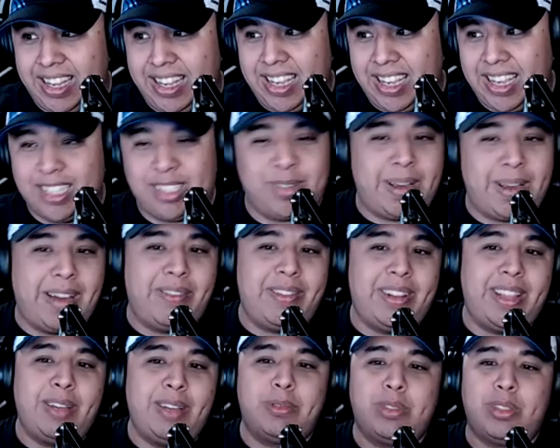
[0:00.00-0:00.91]
And so
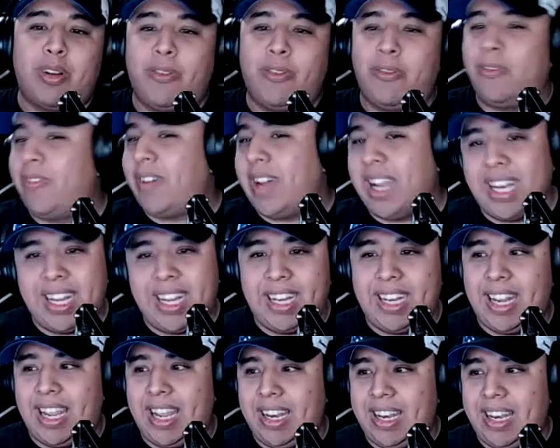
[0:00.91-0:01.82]
everything was all fine
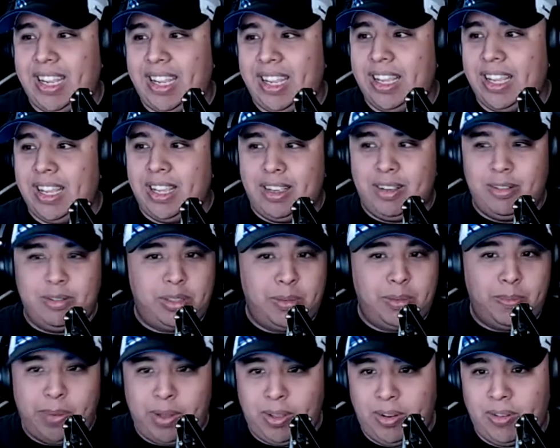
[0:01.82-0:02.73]
and dandy. It was a
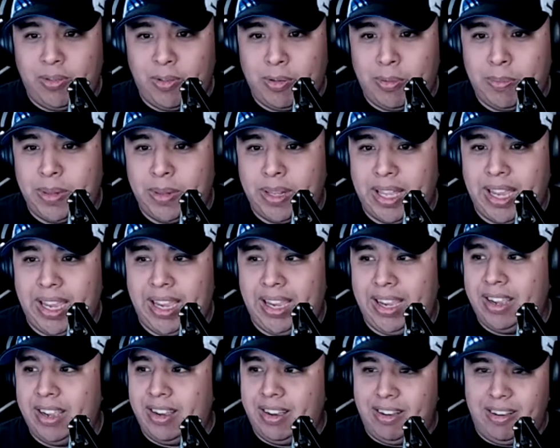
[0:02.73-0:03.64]
beautiful
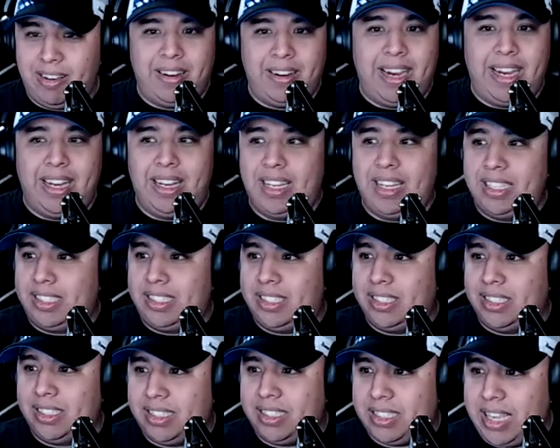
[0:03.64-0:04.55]
play. All right, let's
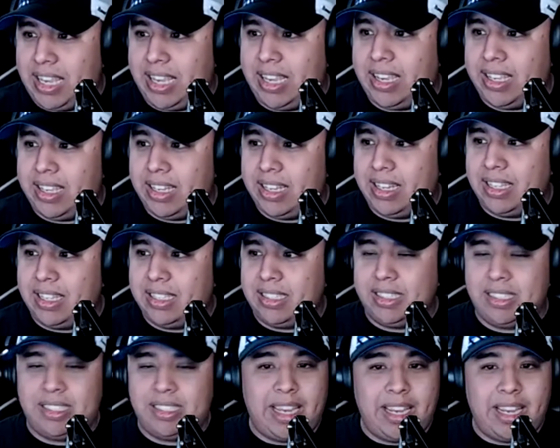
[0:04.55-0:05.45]
just take it. Let's
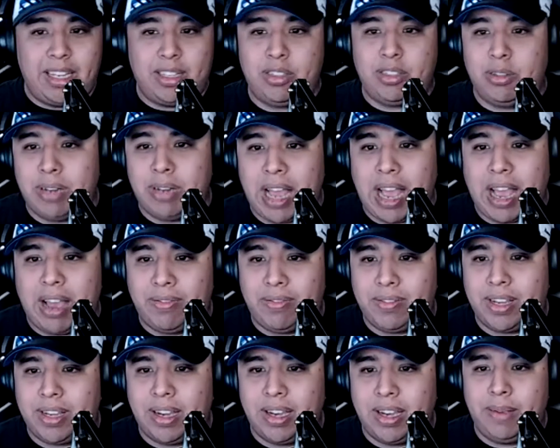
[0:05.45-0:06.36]
just take it to at
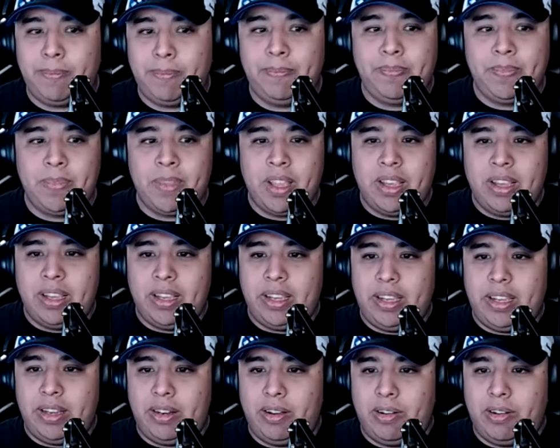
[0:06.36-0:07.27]
halftime,
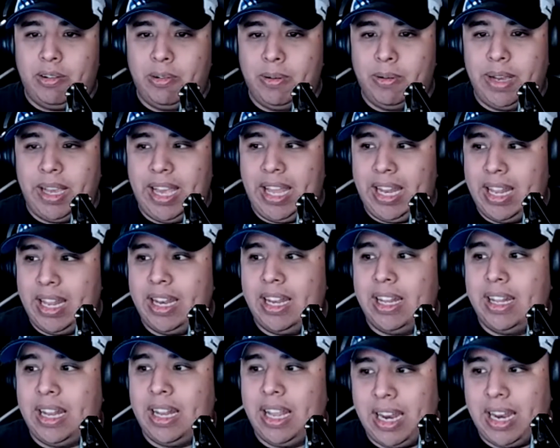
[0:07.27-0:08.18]
and
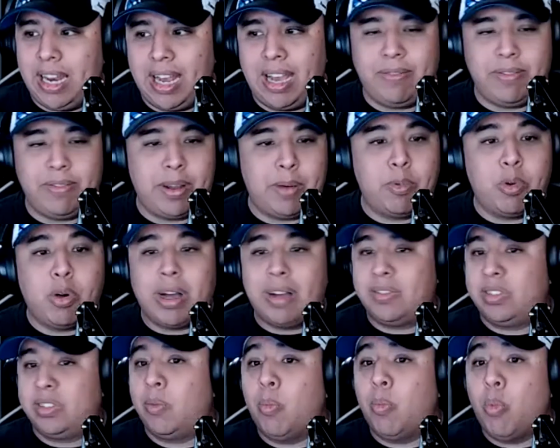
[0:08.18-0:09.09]
then at halftime we'll
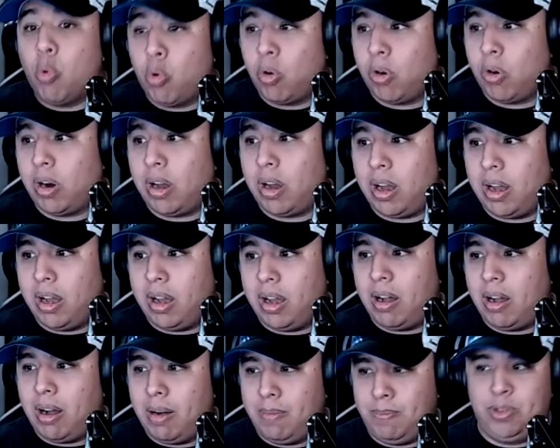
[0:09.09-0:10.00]
have some more
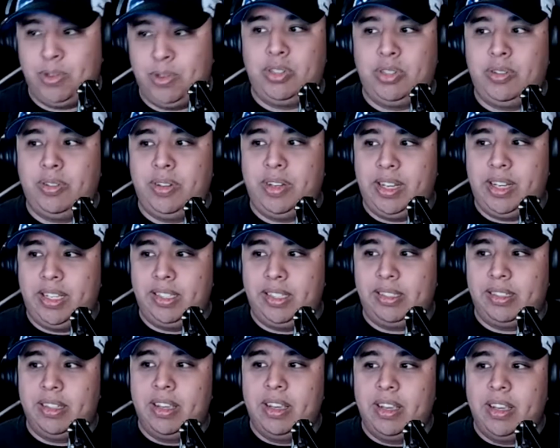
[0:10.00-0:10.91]

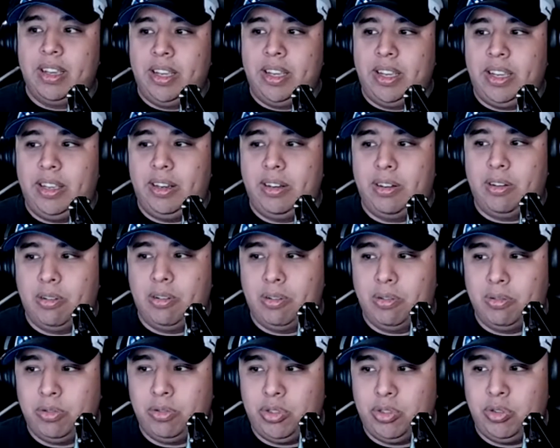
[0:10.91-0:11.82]
opportunities,
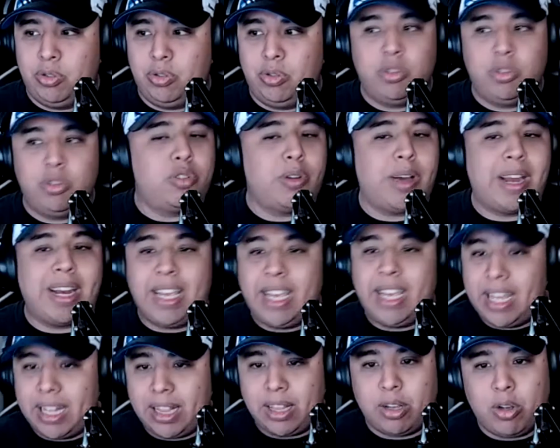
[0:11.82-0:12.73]
to try to
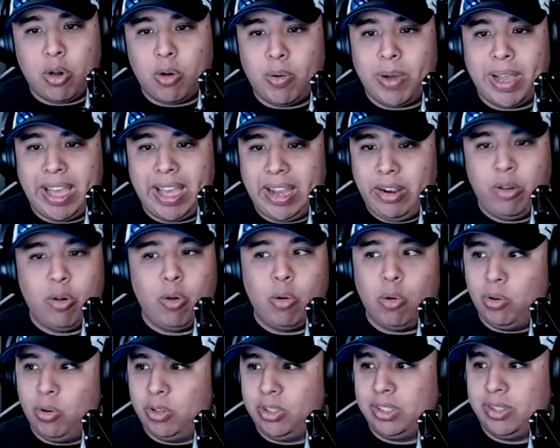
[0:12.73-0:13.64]
get the go-ahead
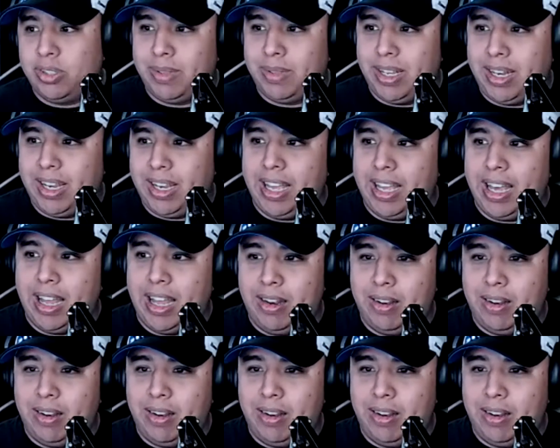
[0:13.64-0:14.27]
goal or something like that.